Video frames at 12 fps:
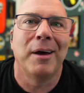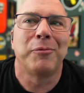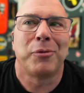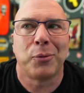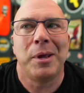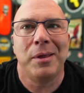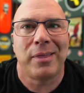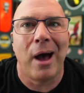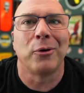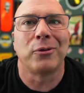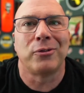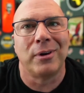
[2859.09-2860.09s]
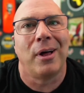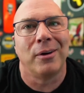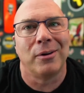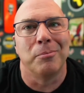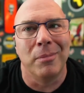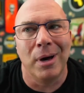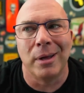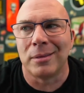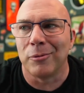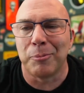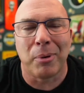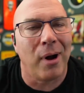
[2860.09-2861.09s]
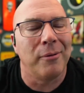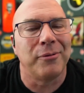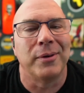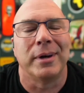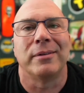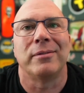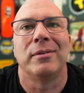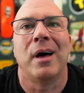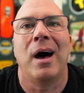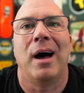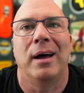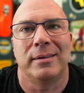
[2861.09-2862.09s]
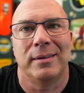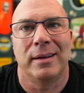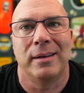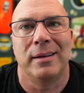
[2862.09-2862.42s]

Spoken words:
have $3,000 a month of profit. It's not